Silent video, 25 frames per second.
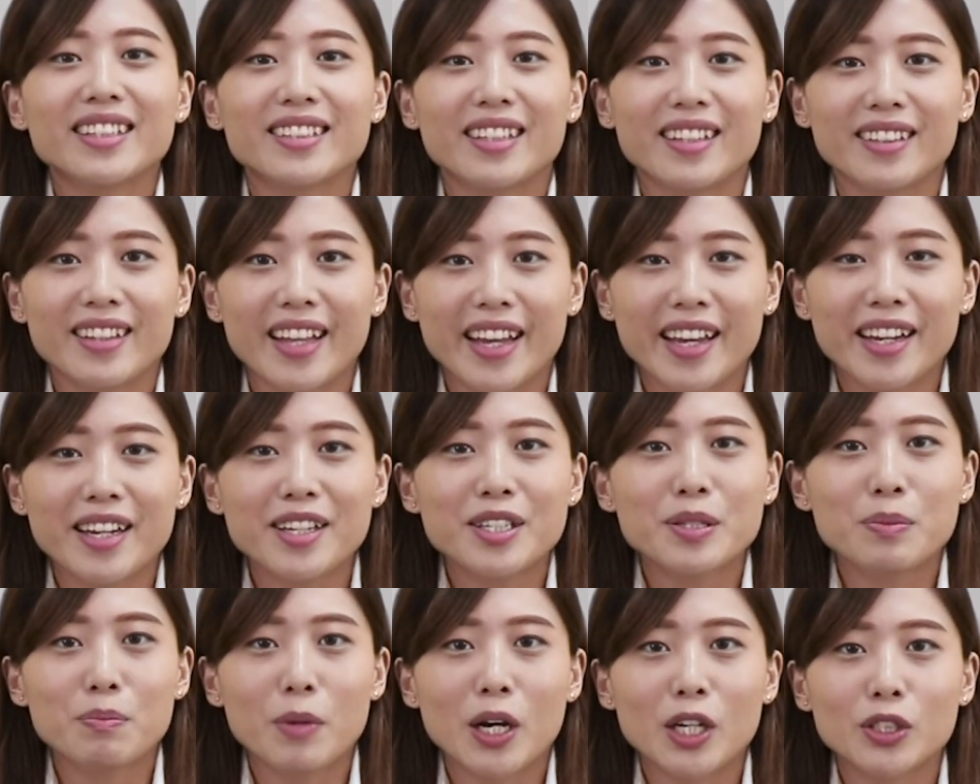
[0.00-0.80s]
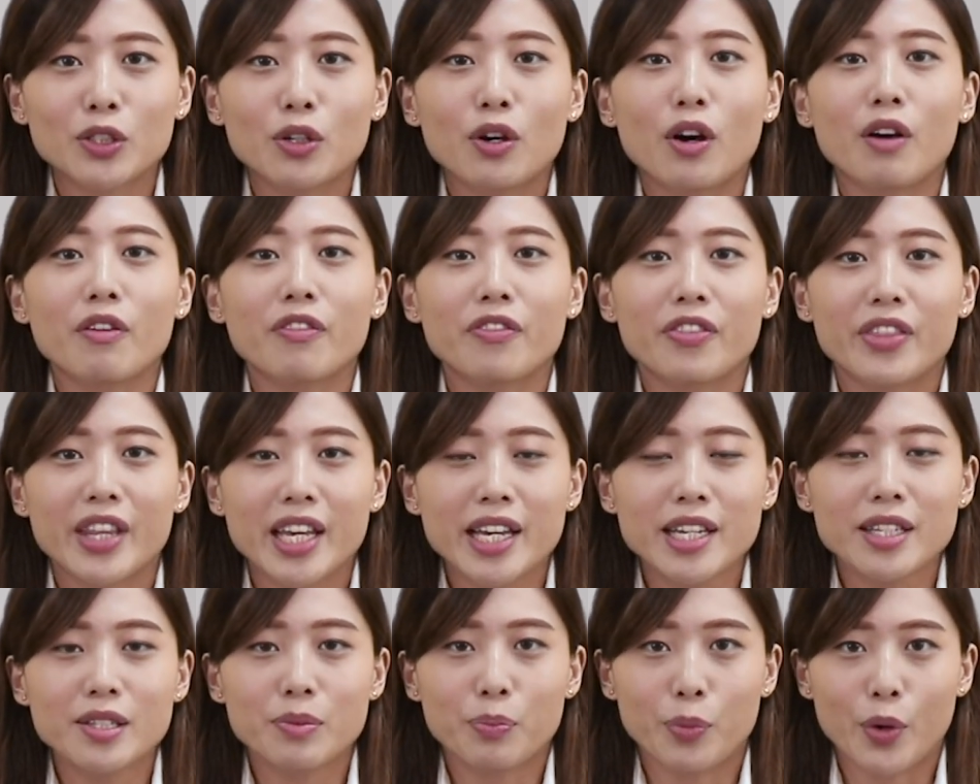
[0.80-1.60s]
The latest model of
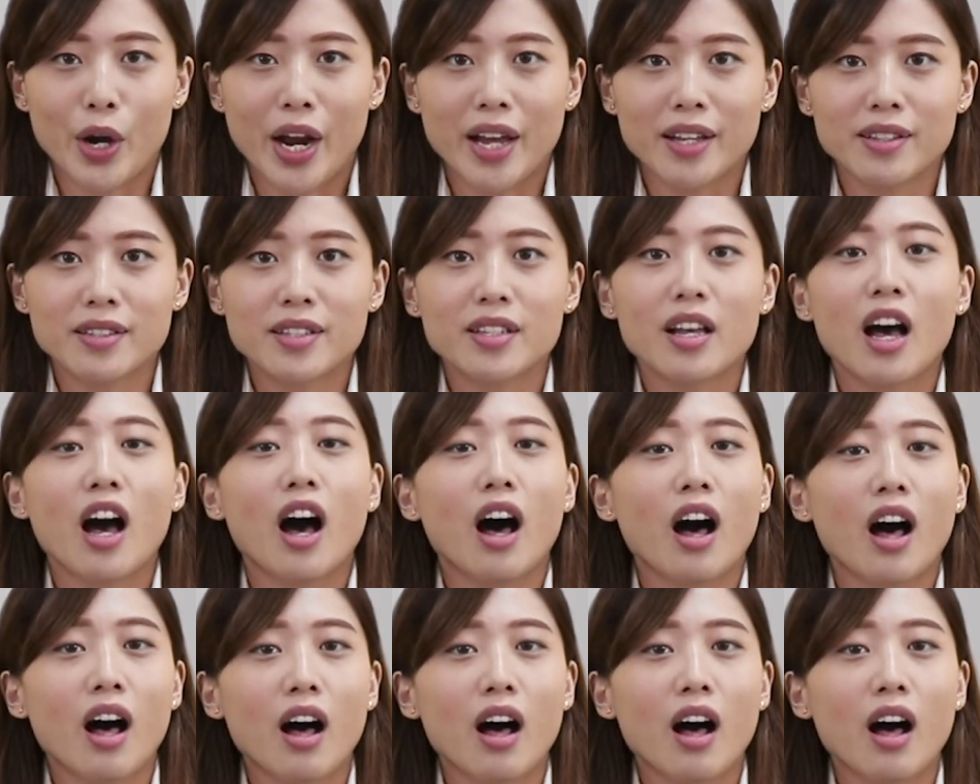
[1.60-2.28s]
these brands